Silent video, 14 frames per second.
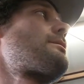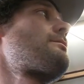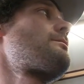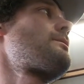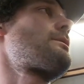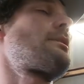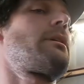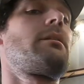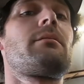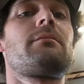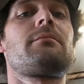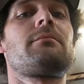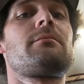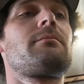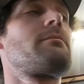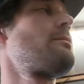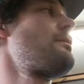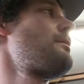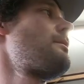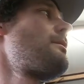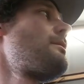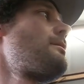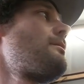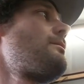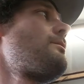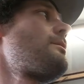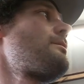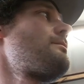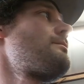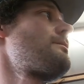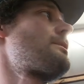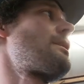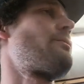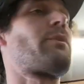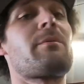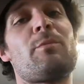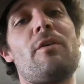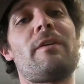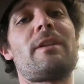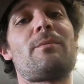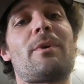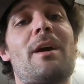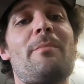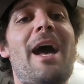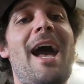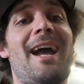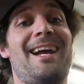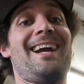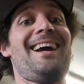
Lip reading: We'll see. We'll see if we can move it, and then we'll come back.